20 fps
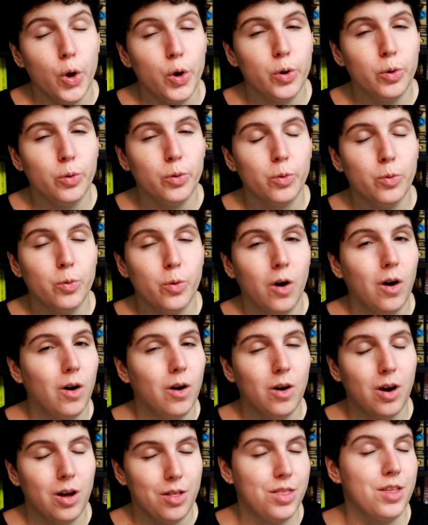
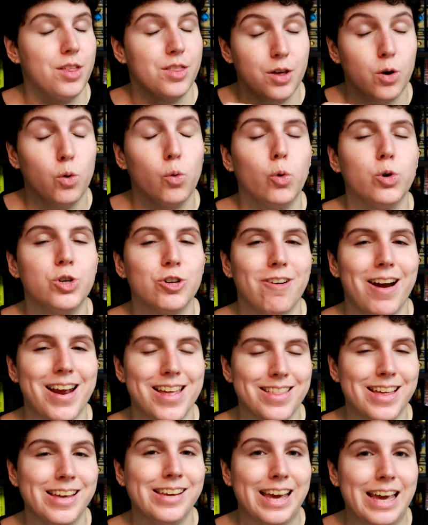the order I
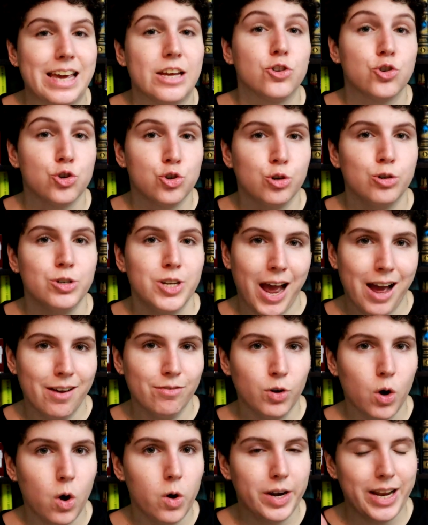think it should
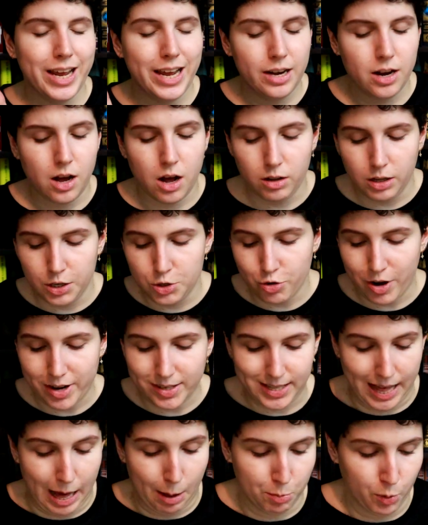have gone in. I'll
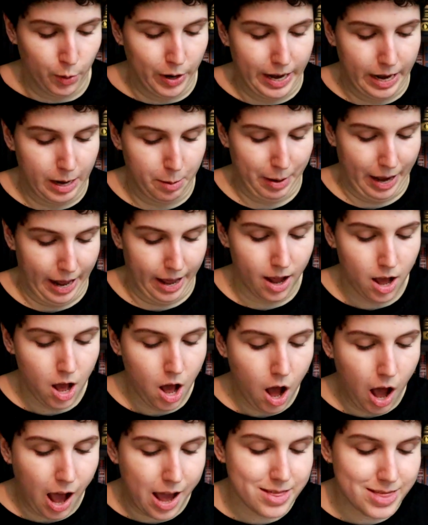address that point in a minute.
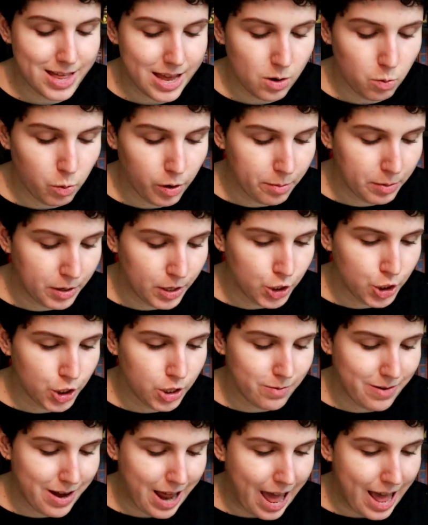I think what I'm going to
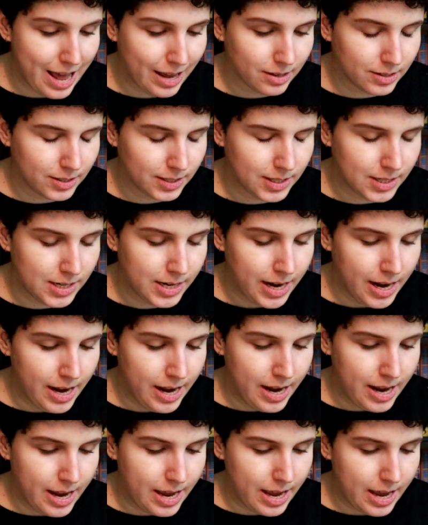do next
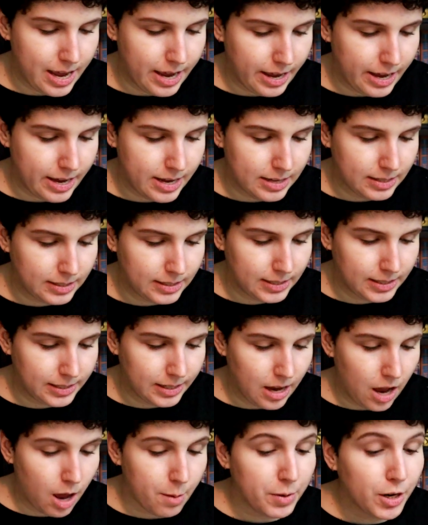is
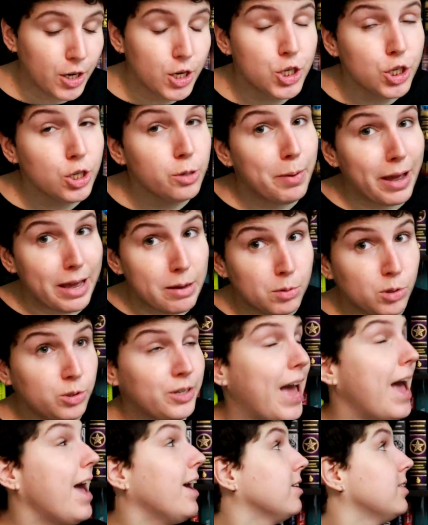I'm going to do Babel
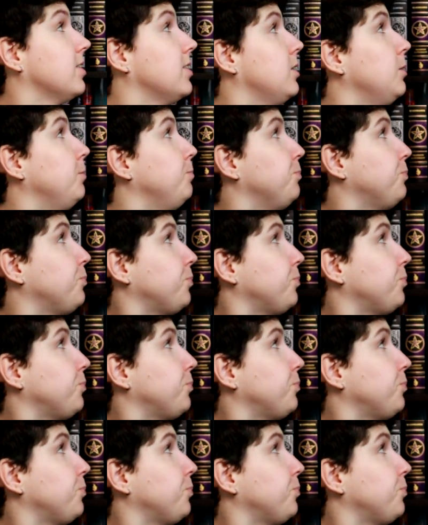next,